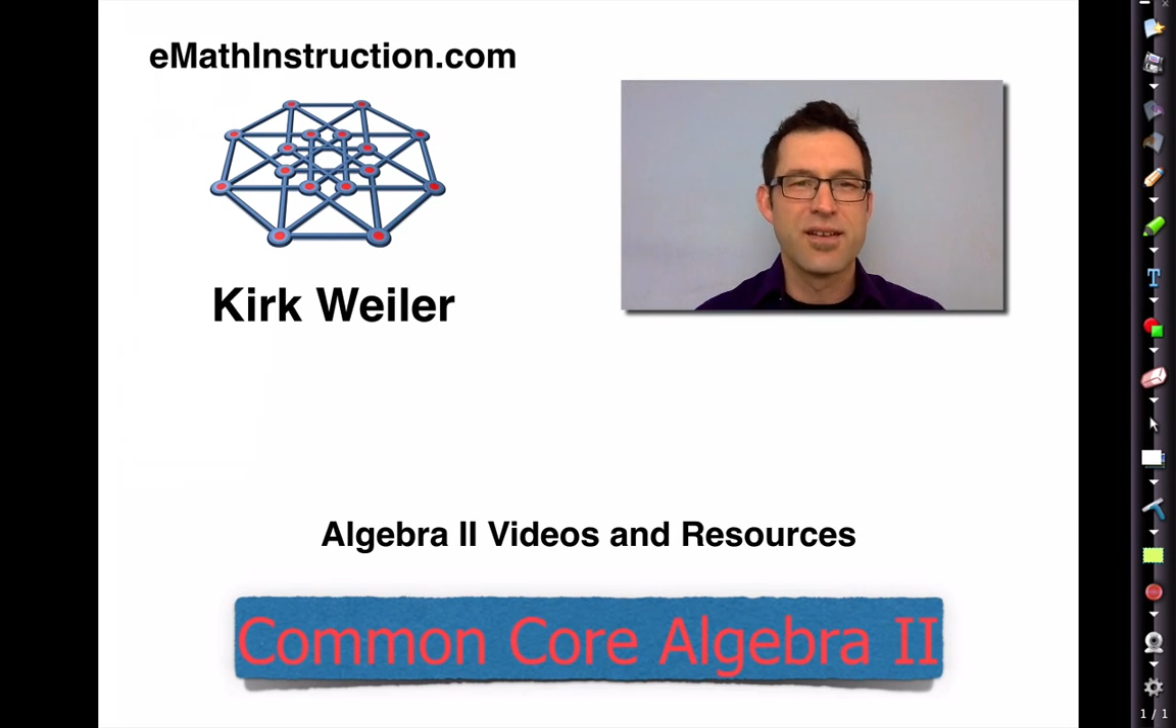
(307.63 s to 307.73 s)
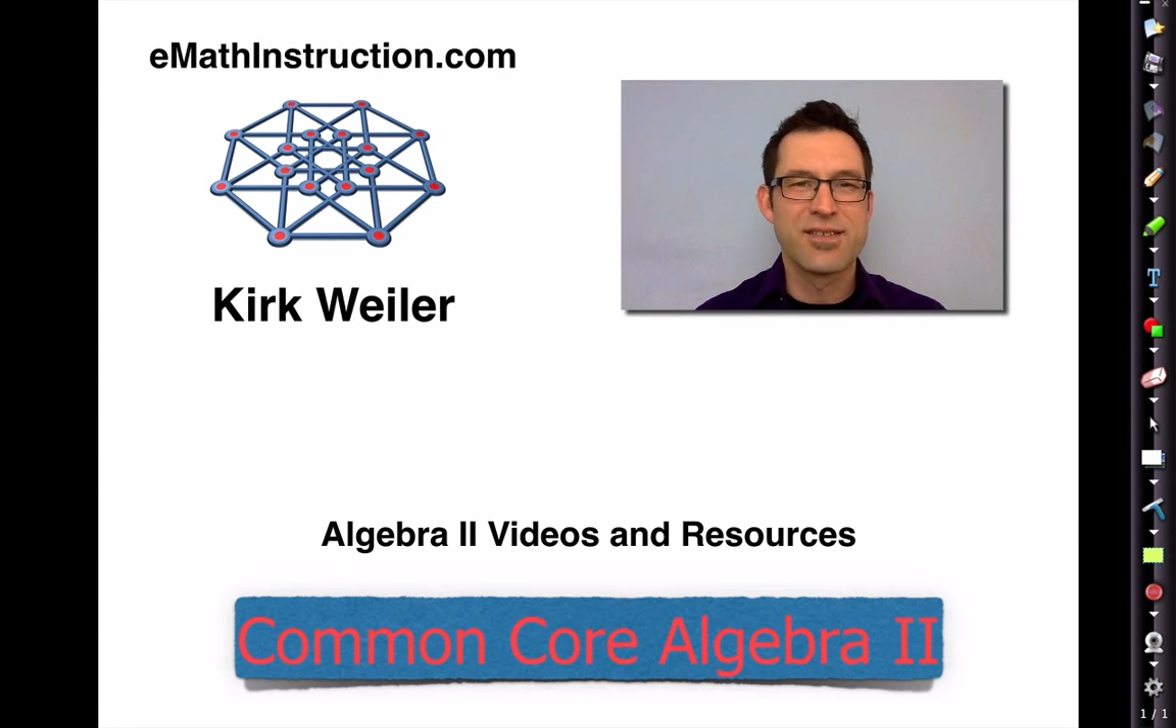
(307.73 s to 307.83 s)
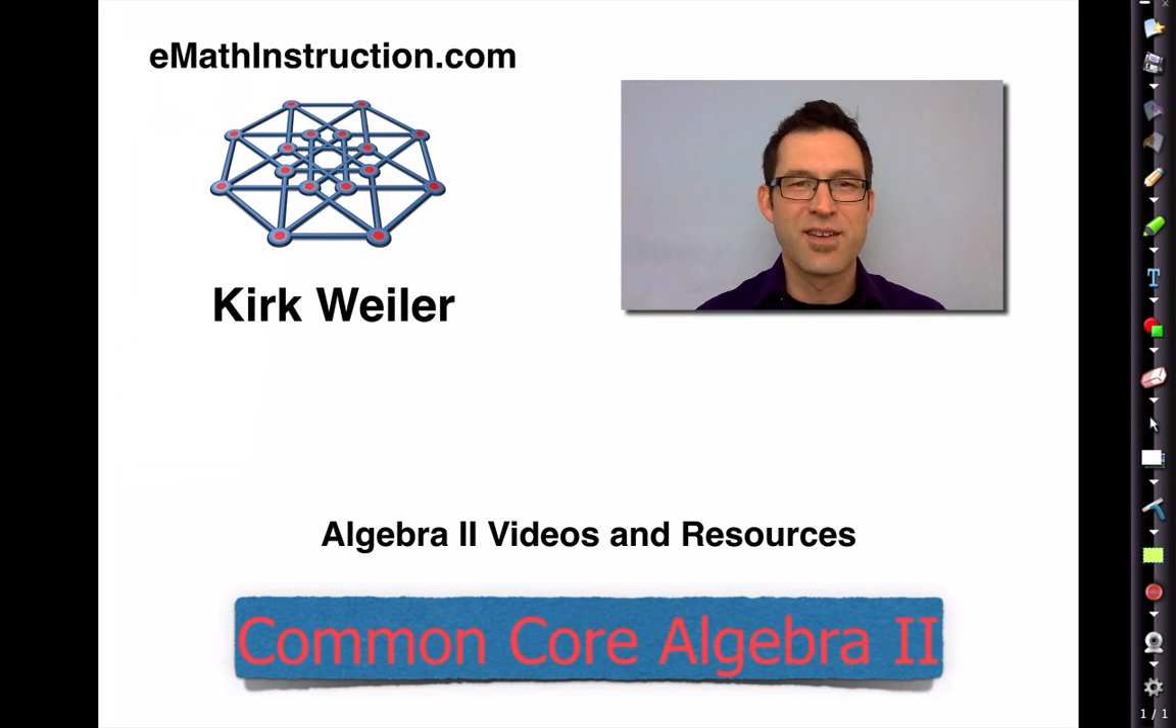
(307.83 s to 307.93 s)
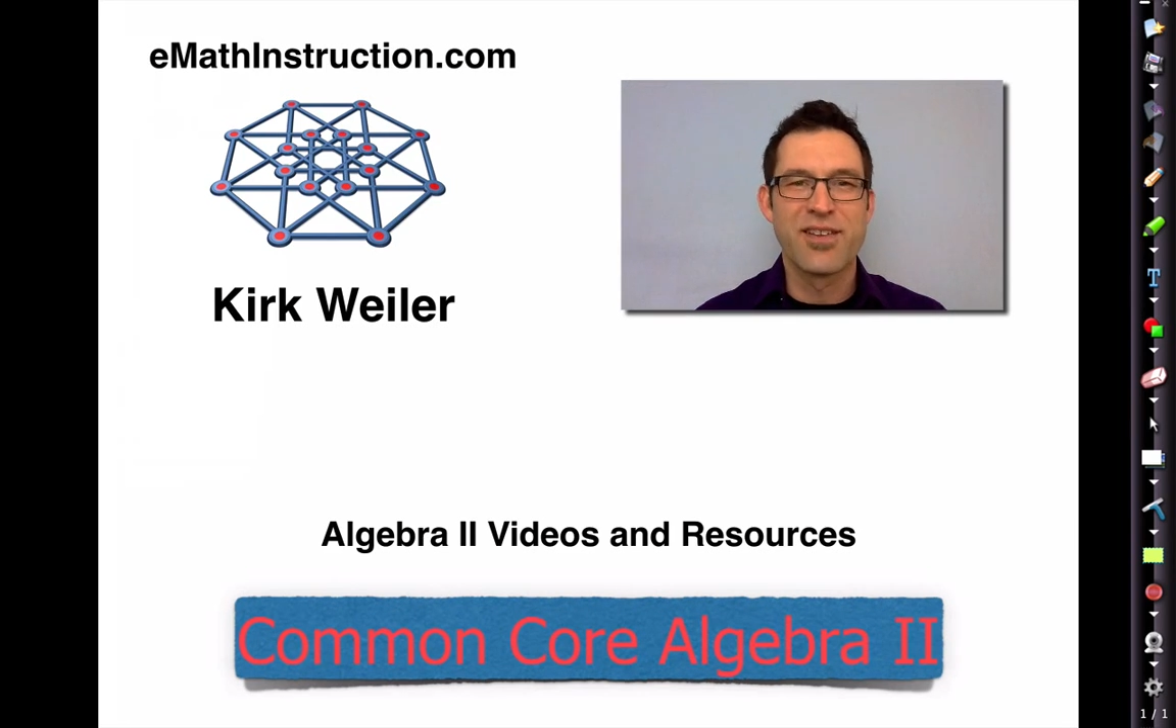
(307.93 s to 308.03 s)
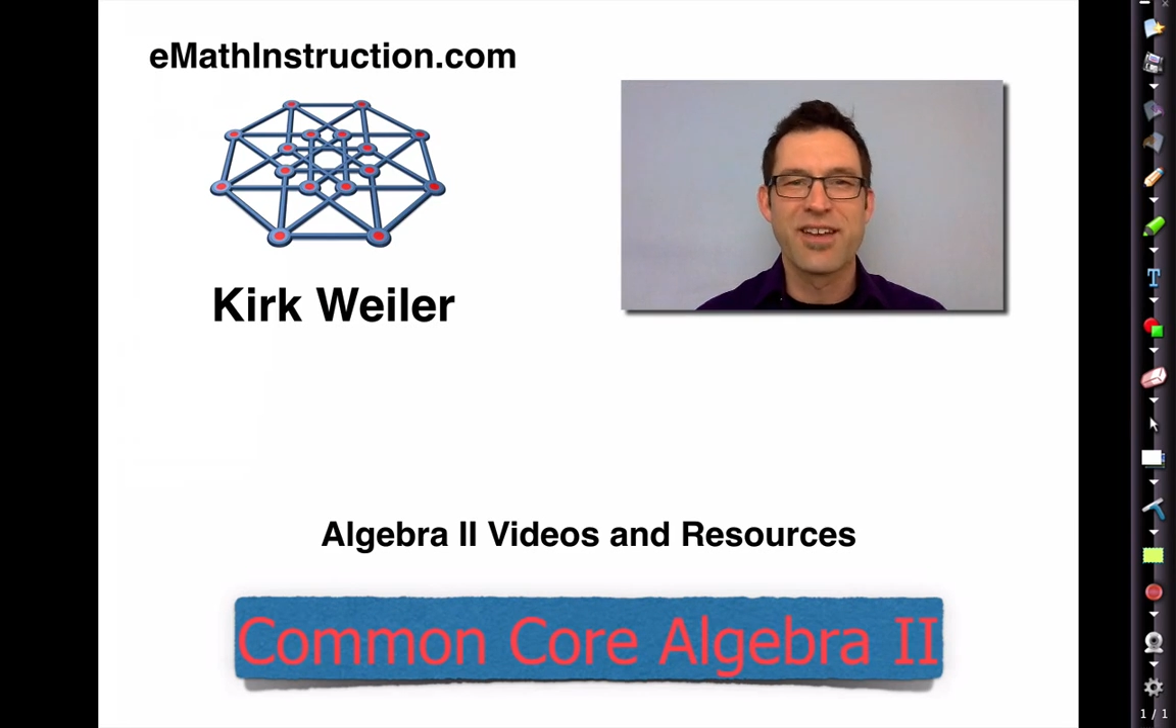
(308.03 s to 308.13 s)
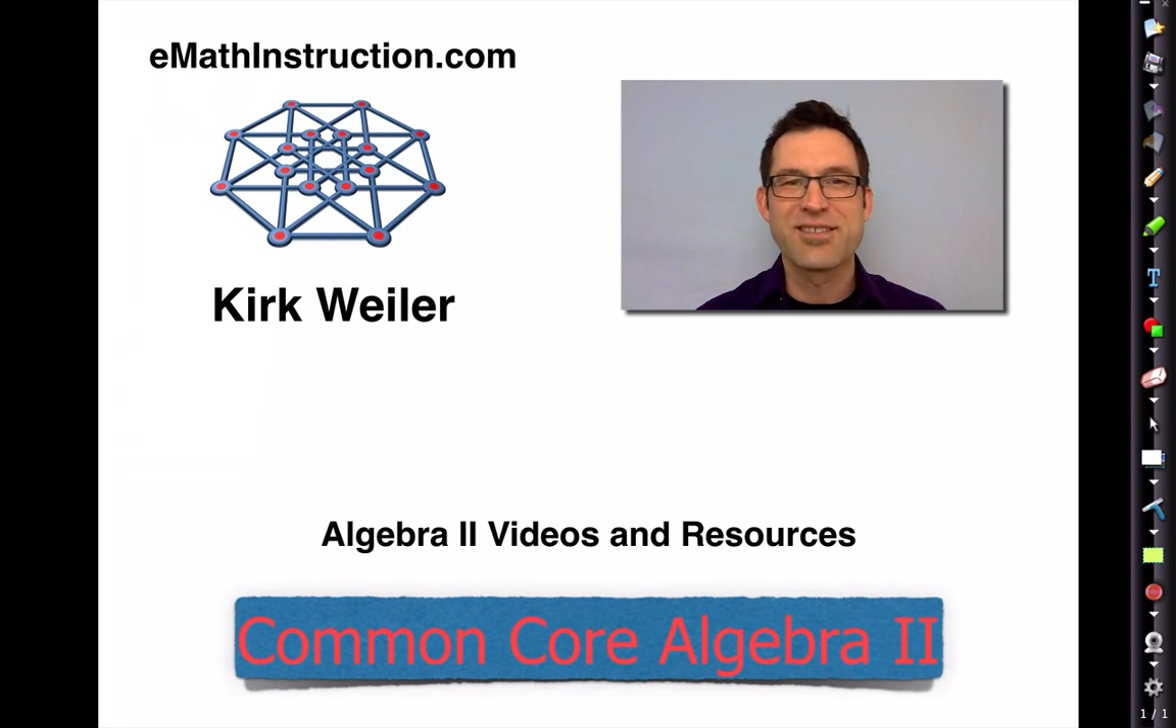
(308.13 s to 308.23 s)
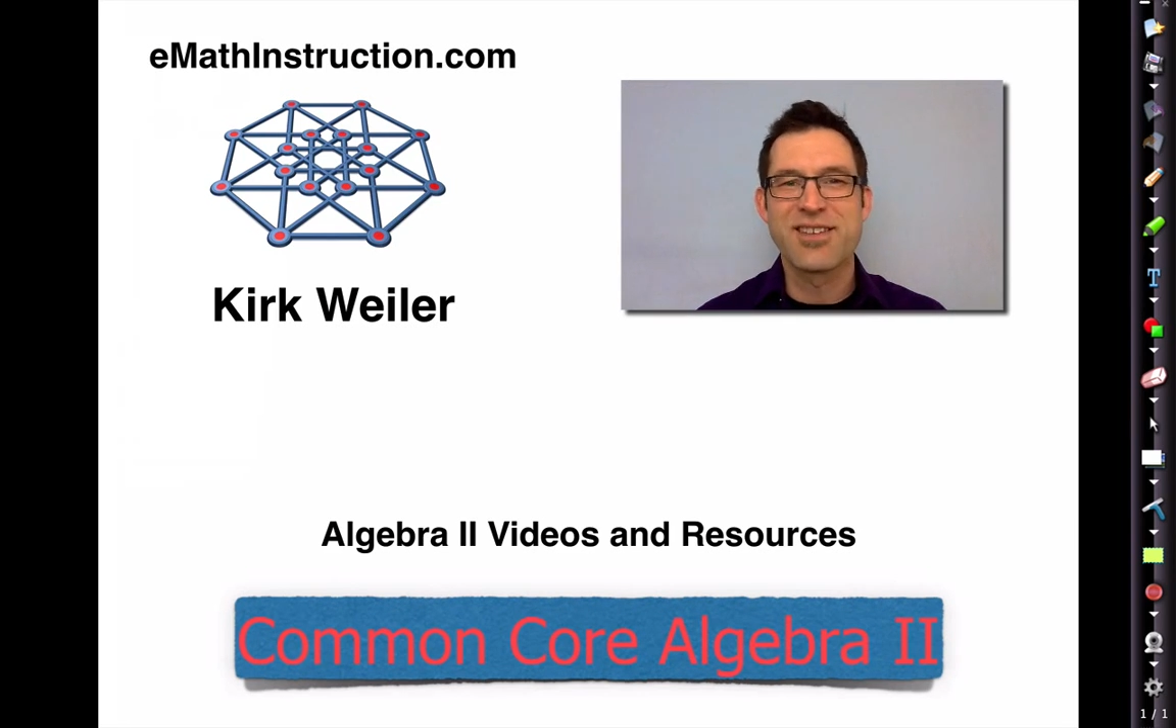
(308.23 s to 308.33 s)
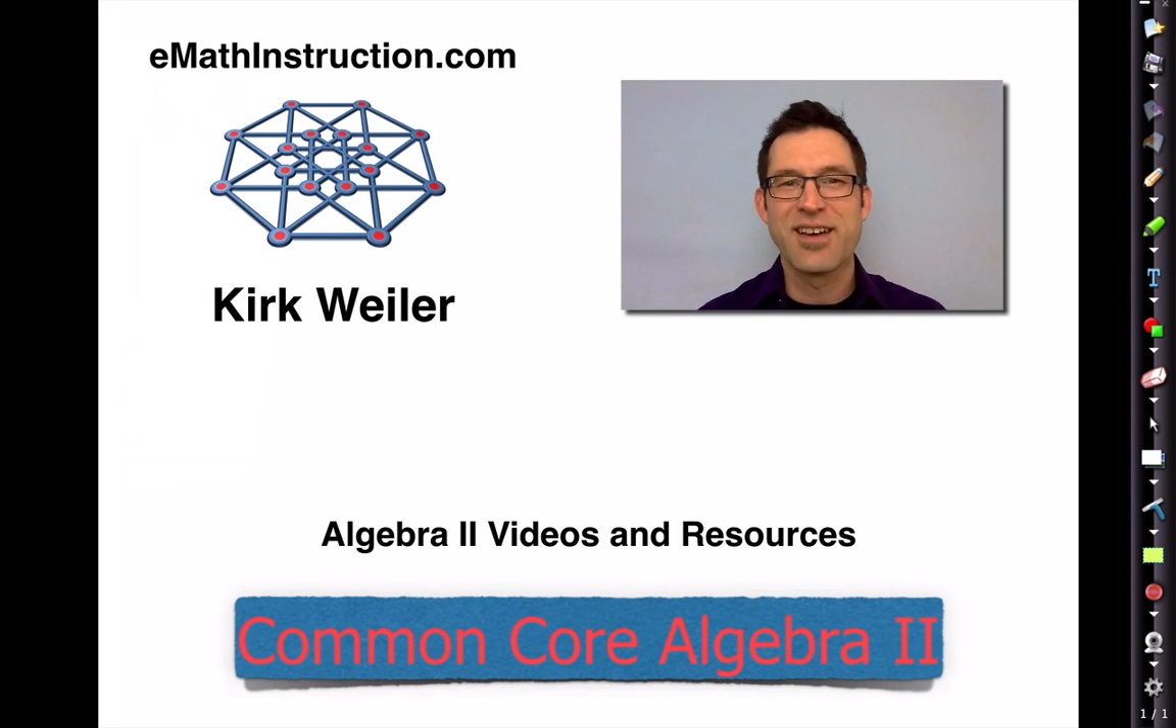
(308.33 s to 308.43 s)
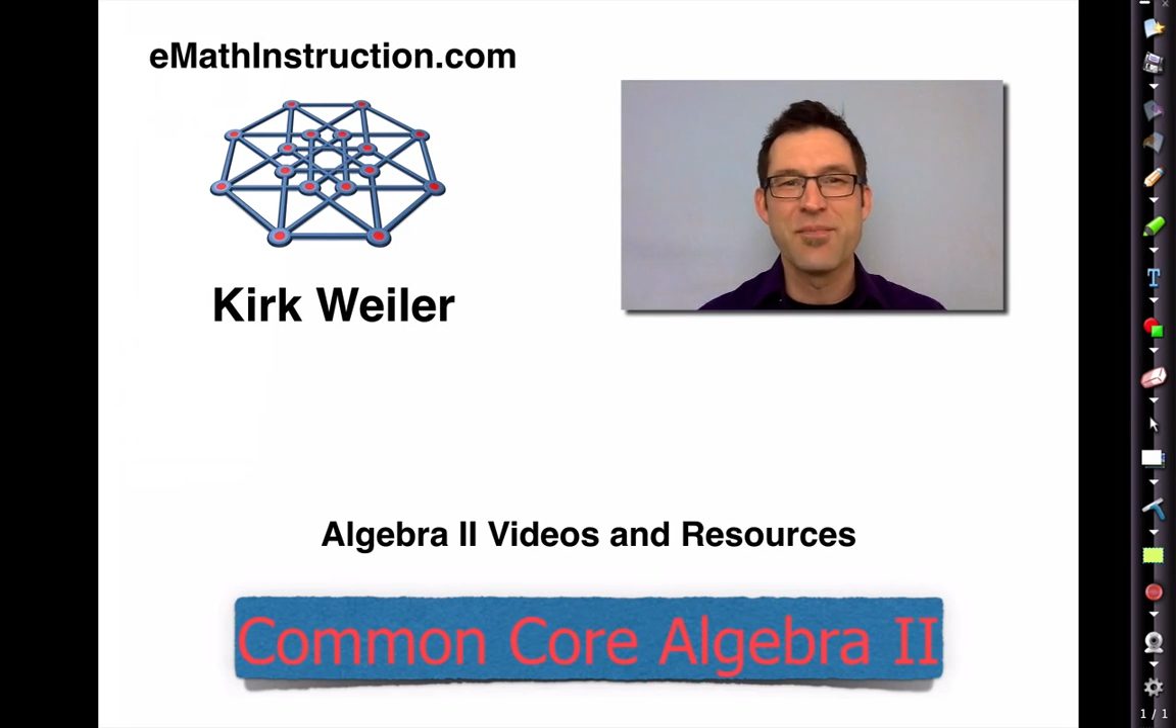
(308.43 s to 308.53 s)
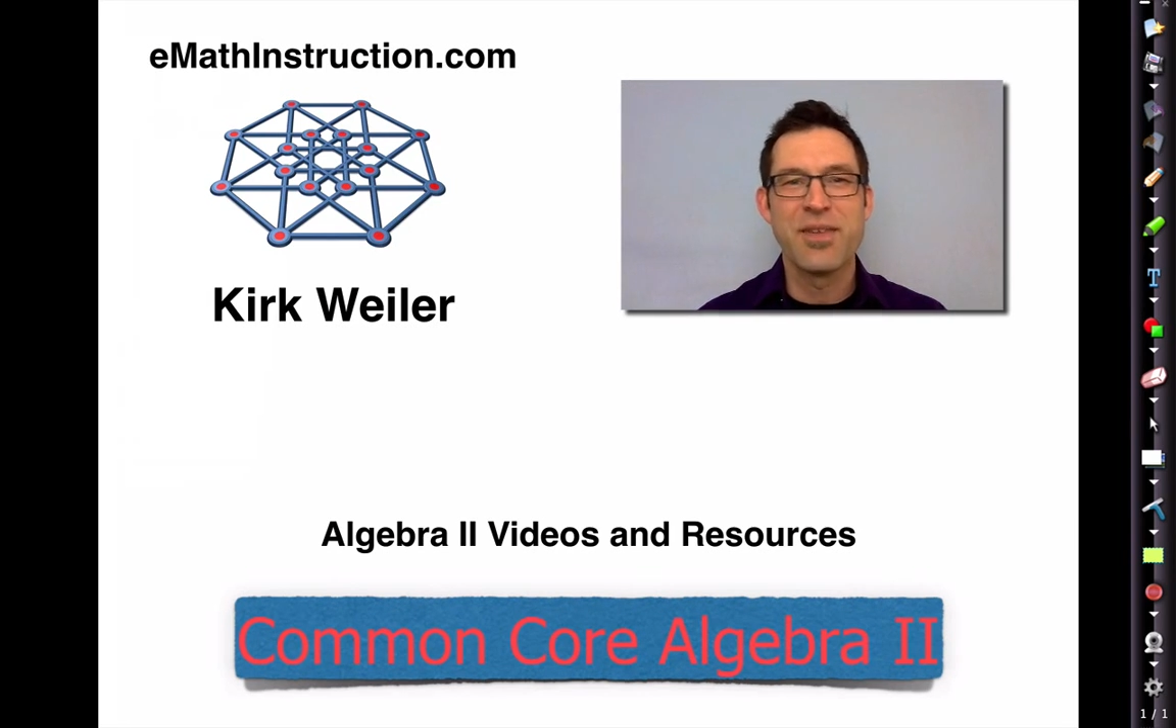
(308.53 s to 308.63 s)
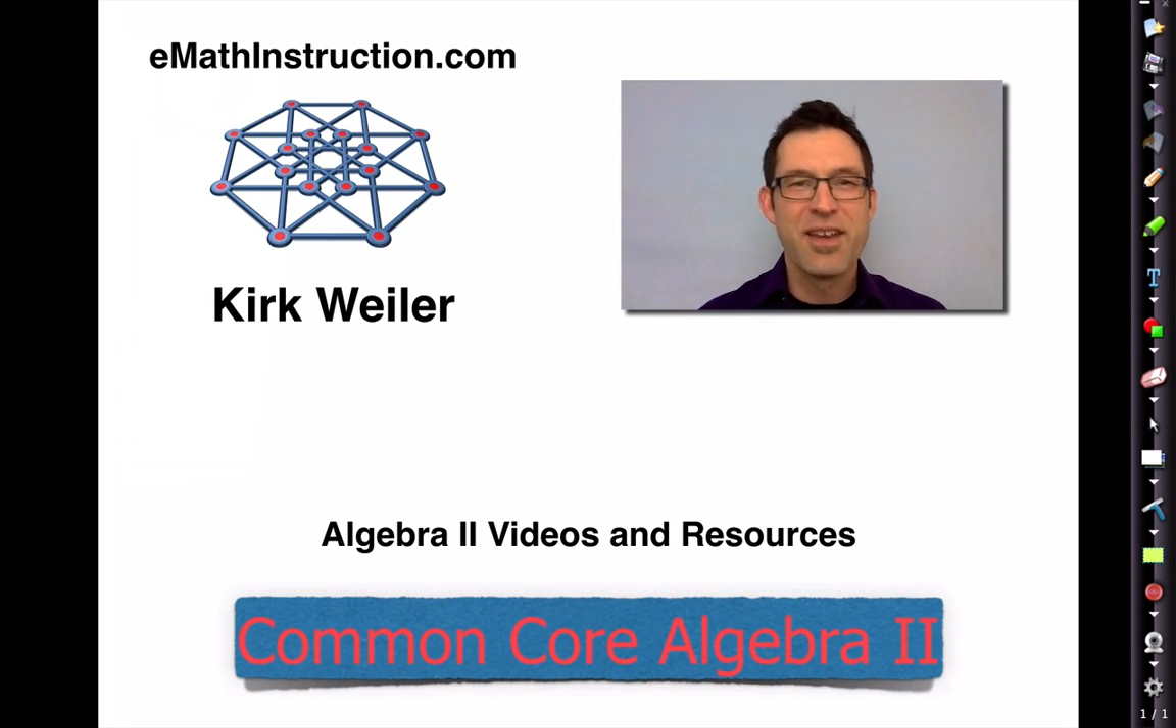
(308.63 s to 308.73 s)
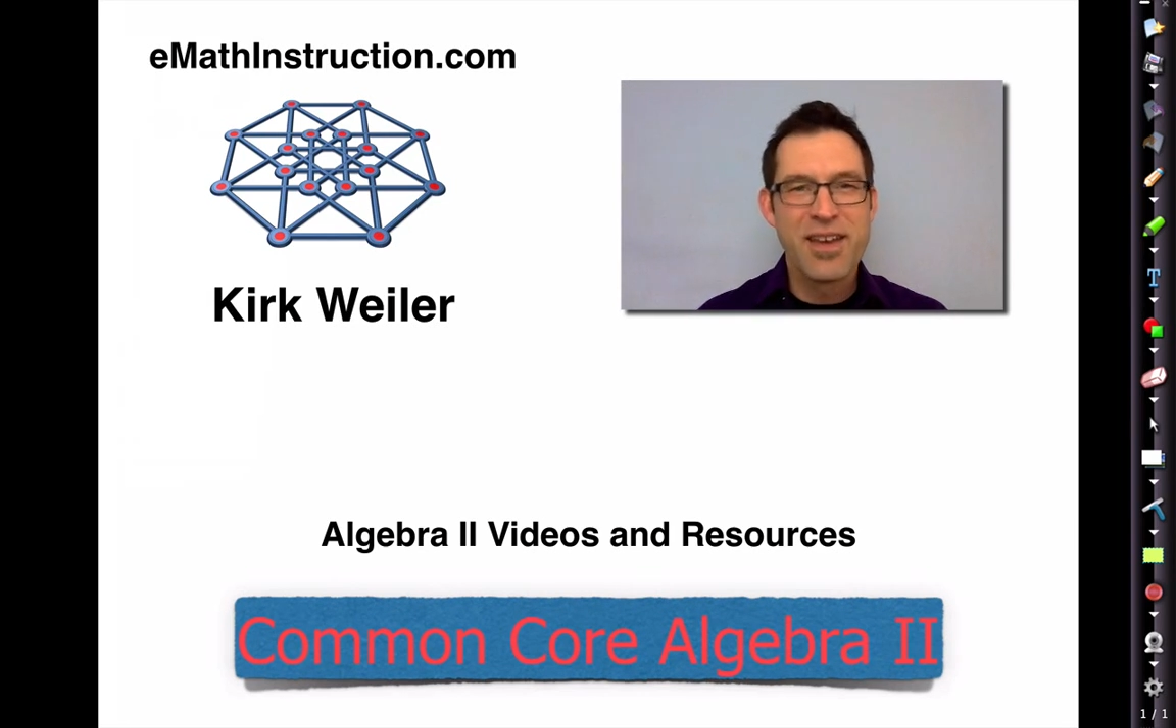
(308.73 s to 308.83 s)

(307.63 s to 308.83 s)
Until next time,